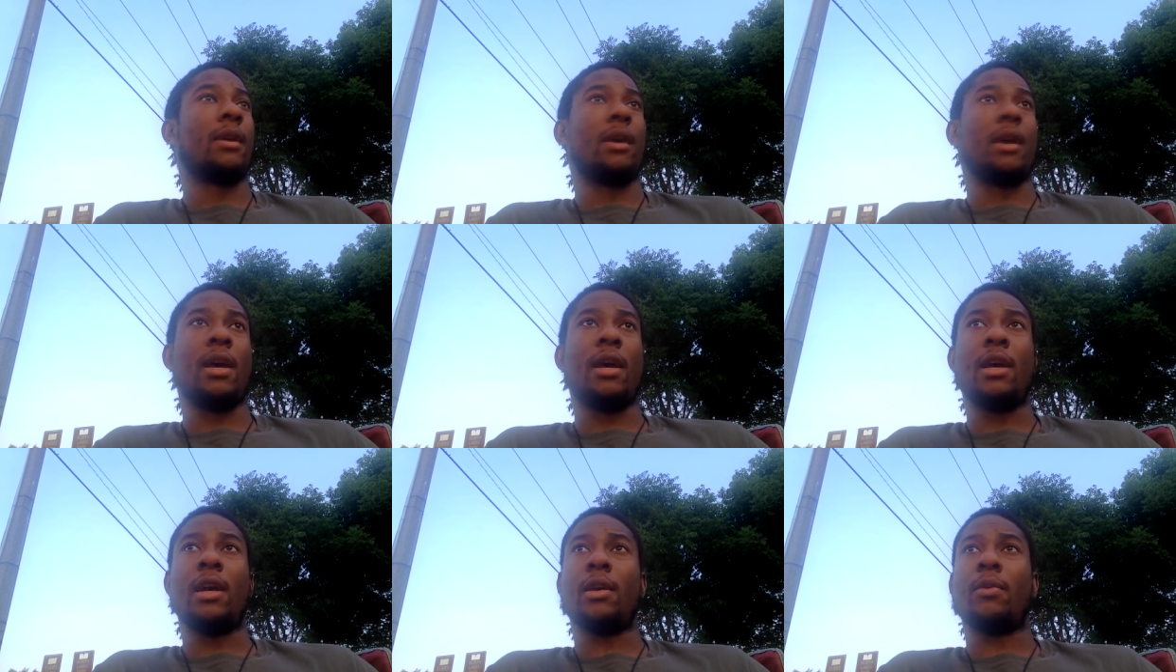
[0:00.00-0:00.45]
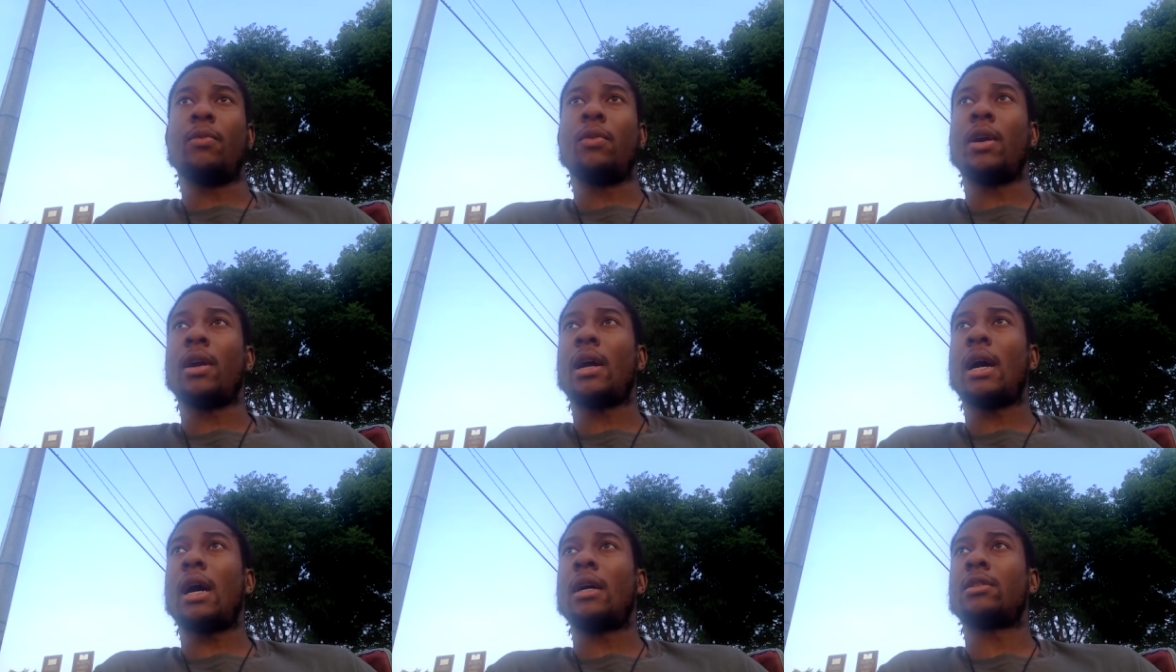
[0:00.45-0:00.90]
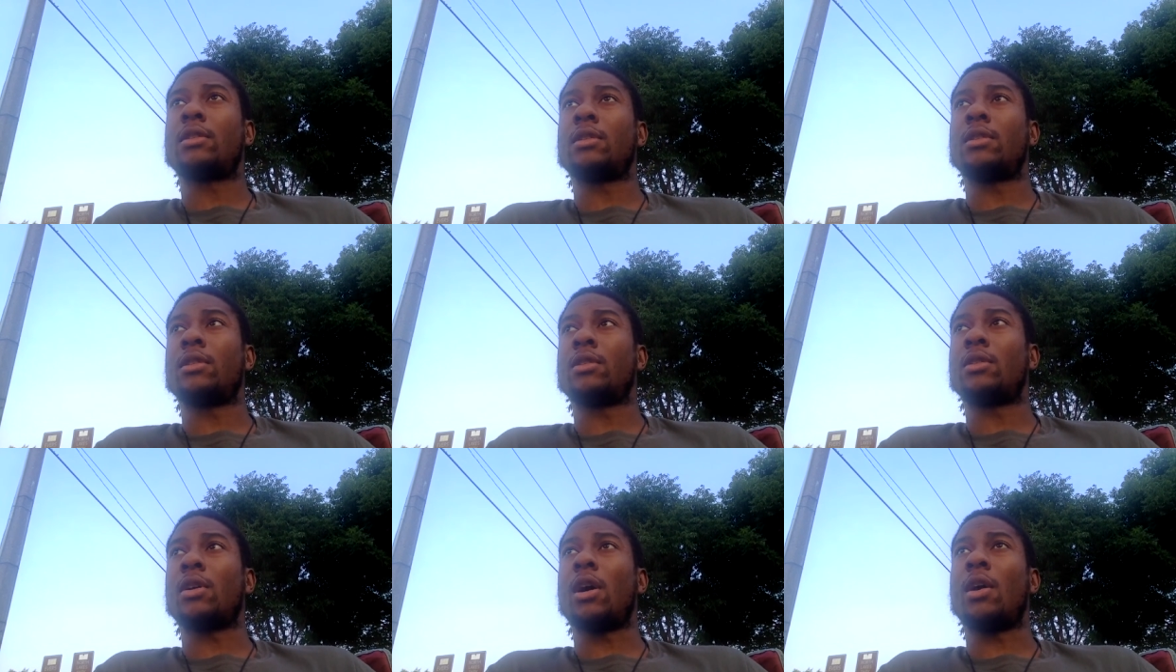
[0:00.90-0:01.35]
And warehouses
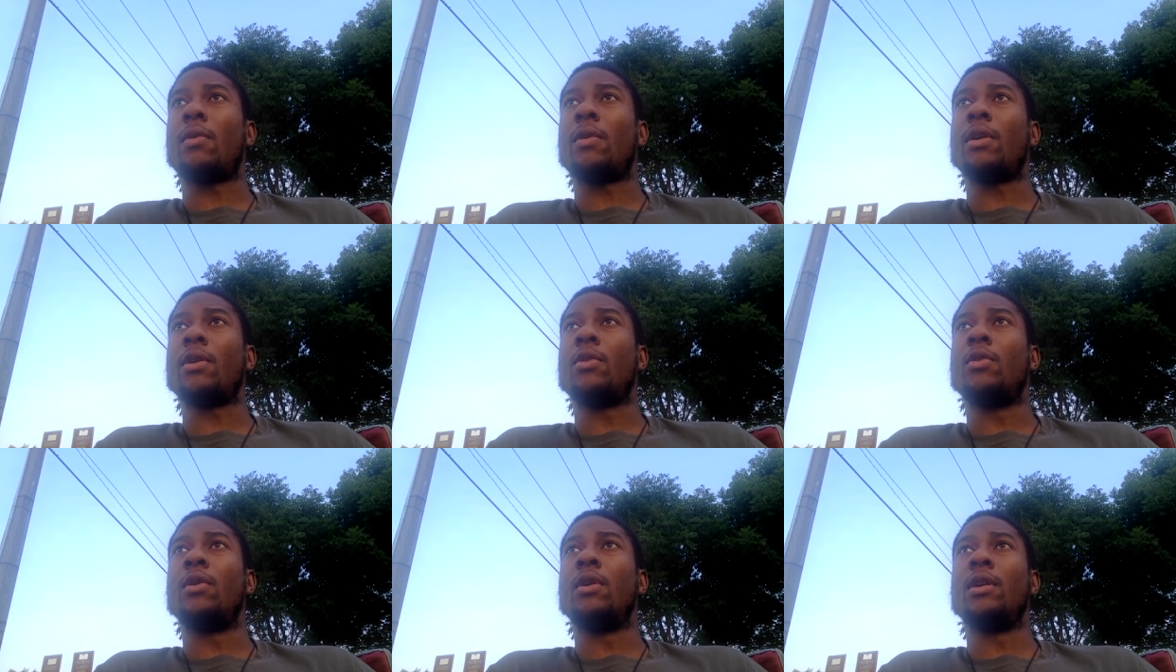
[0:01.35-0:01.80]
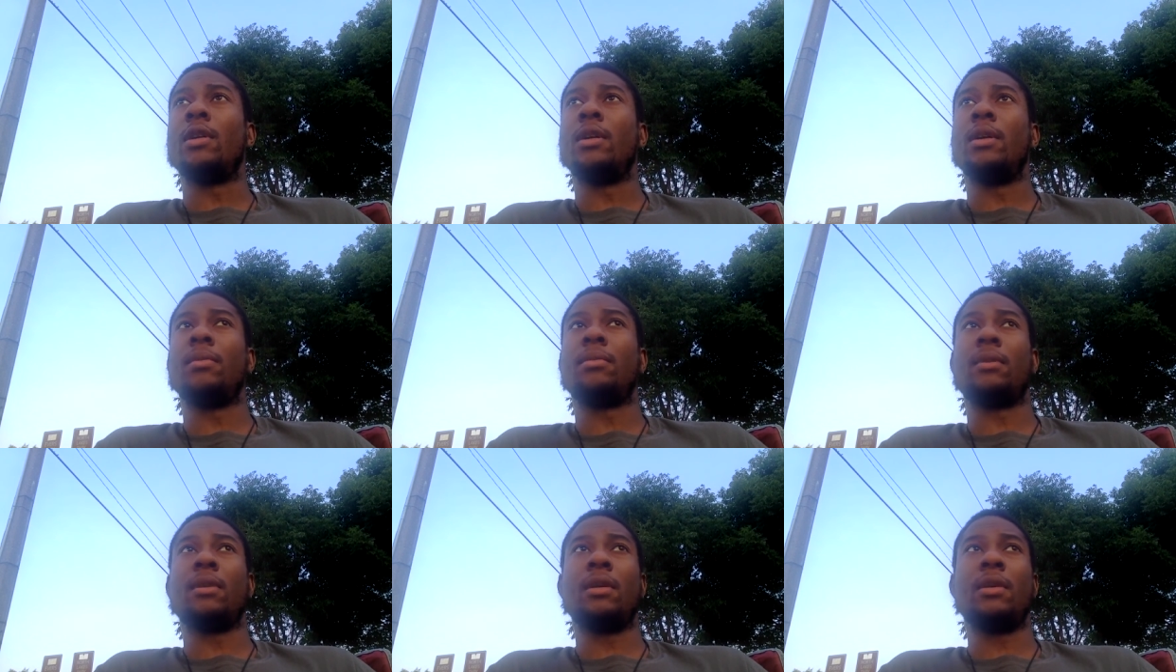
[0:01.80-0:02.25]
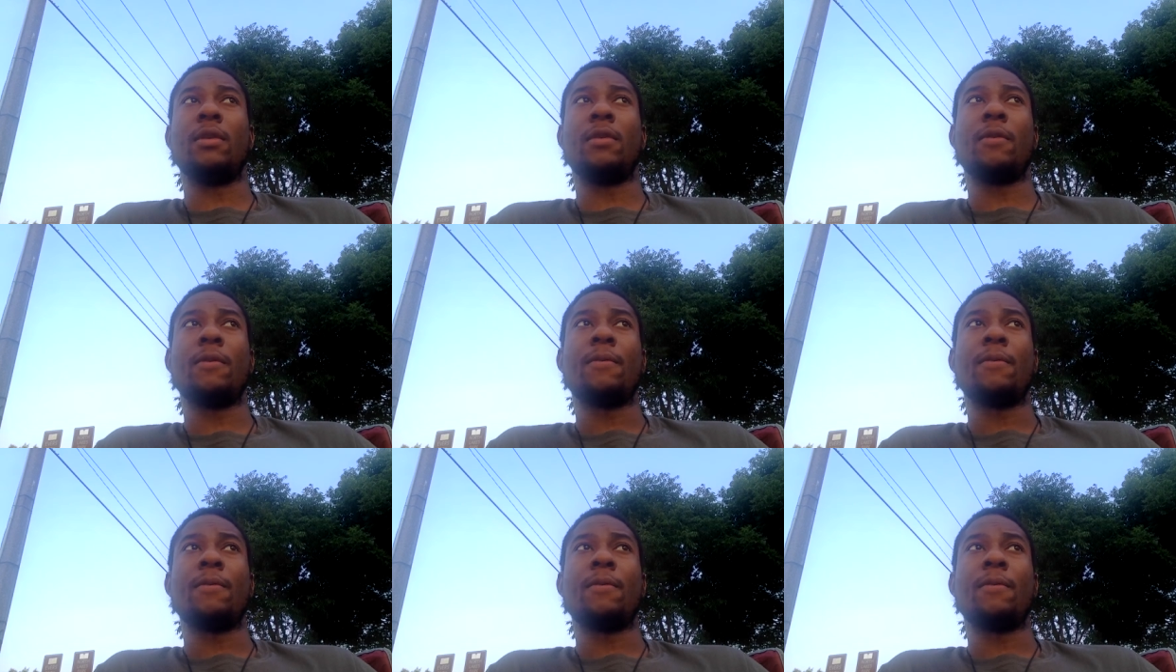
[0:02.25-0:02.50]
is already going empty.